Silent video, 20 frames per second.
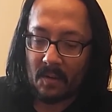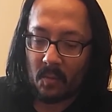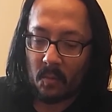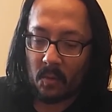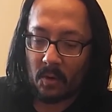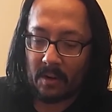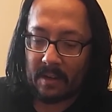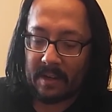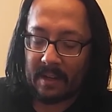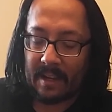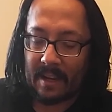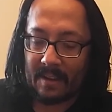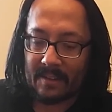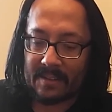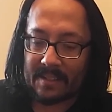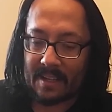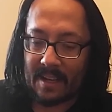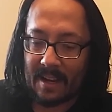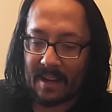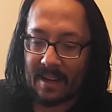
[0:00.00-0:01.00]
working
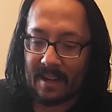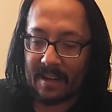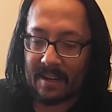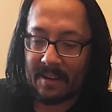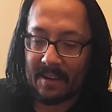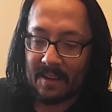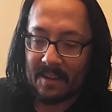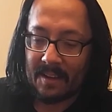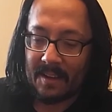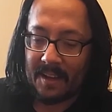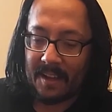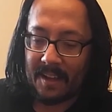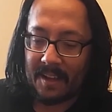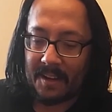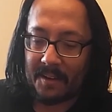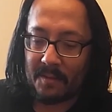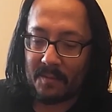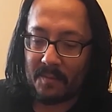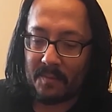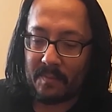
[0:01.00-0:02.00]
outside
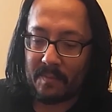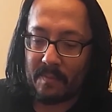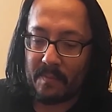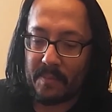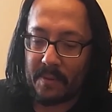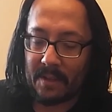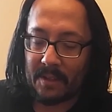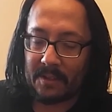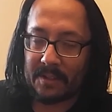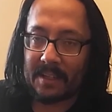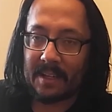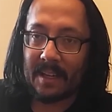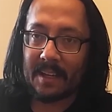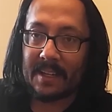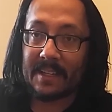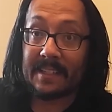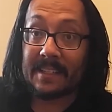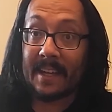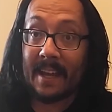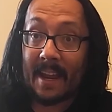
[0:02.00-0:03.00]
and building
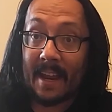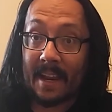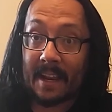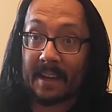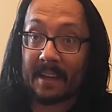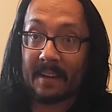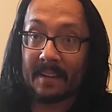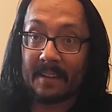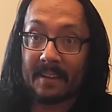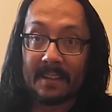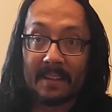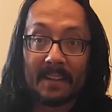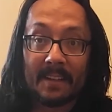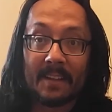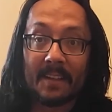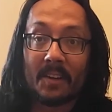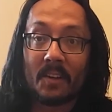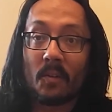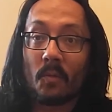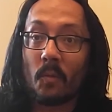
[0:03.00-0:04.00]
a deck.
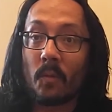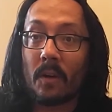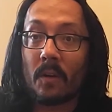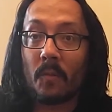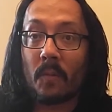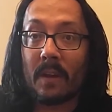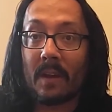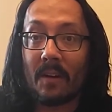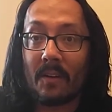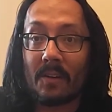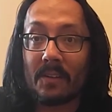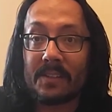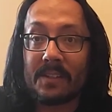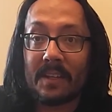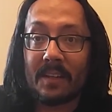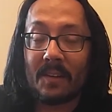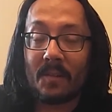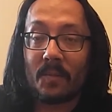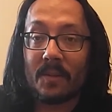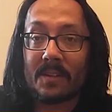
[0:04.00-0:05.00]
We, we all
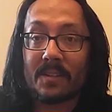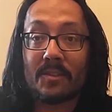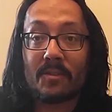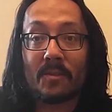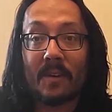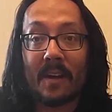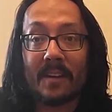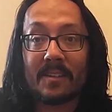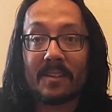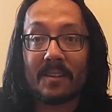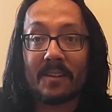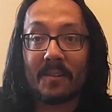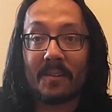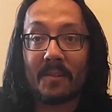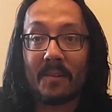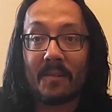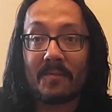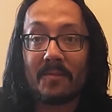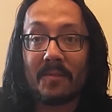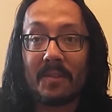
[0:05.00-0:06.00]
deal with stress in
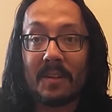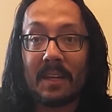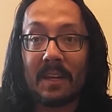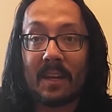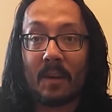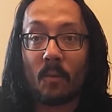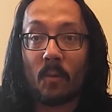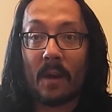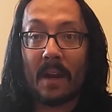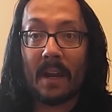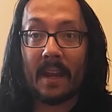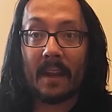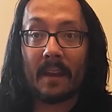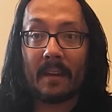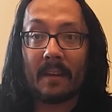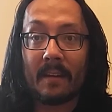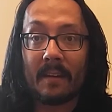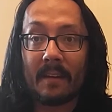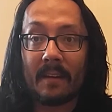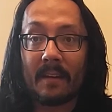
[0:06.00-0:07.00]
our own unique
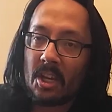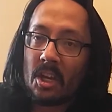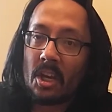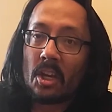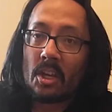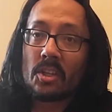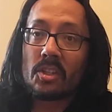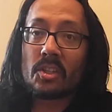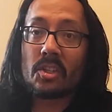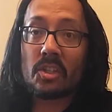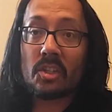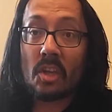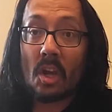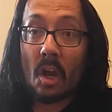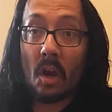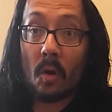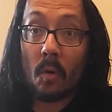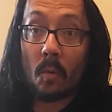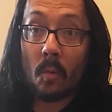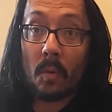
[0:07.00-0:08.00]
way.
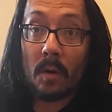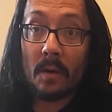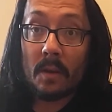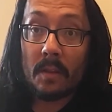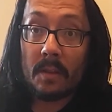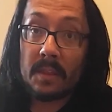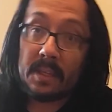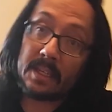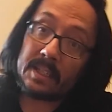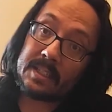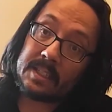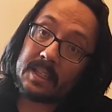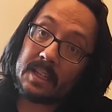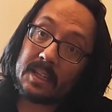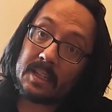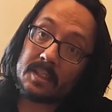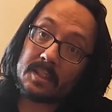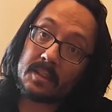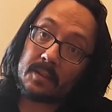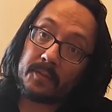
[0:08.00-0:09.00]
So, this
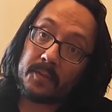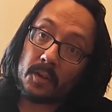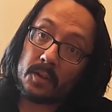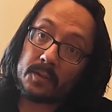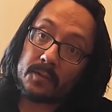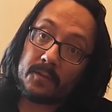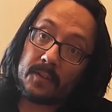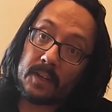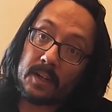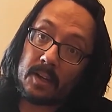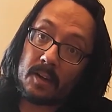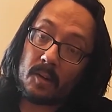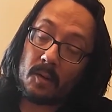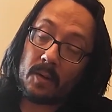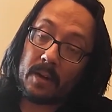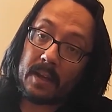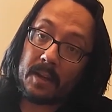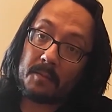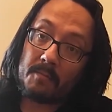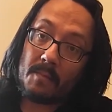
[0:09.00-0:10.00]
is the first
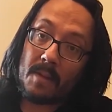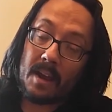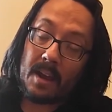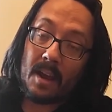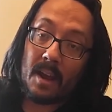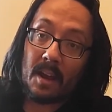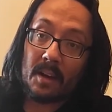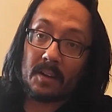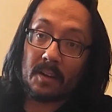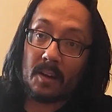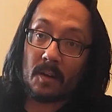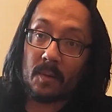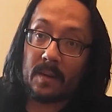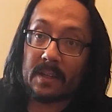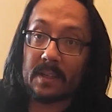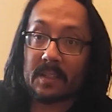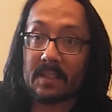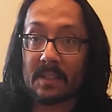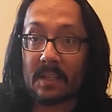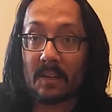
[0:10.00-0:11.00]
video in my
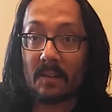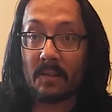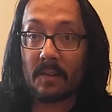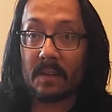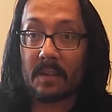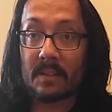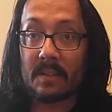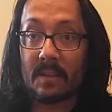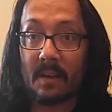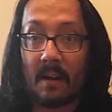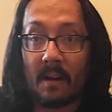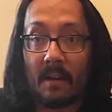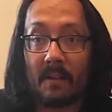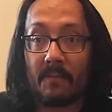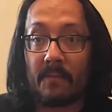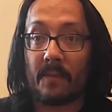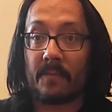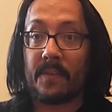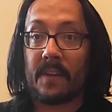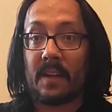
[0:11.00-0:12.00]
ongoing series
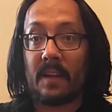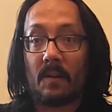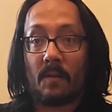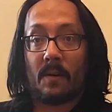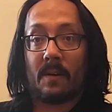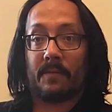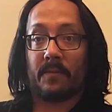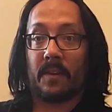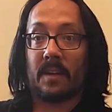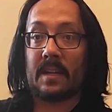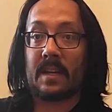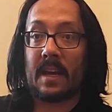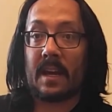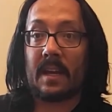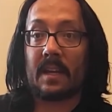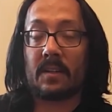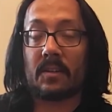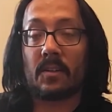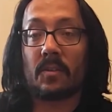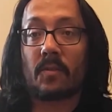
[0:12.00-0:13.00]
of a video every
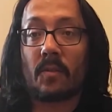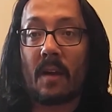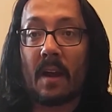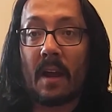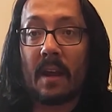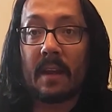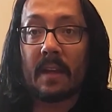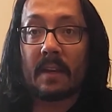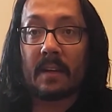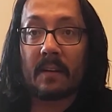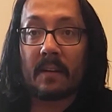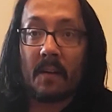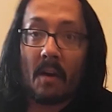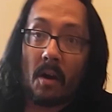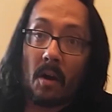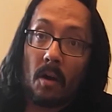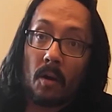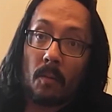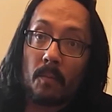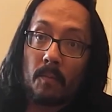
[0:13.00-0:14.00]
day to try and
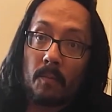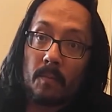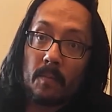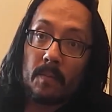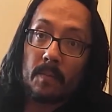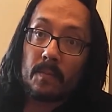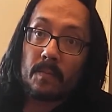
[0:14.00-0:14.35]
calm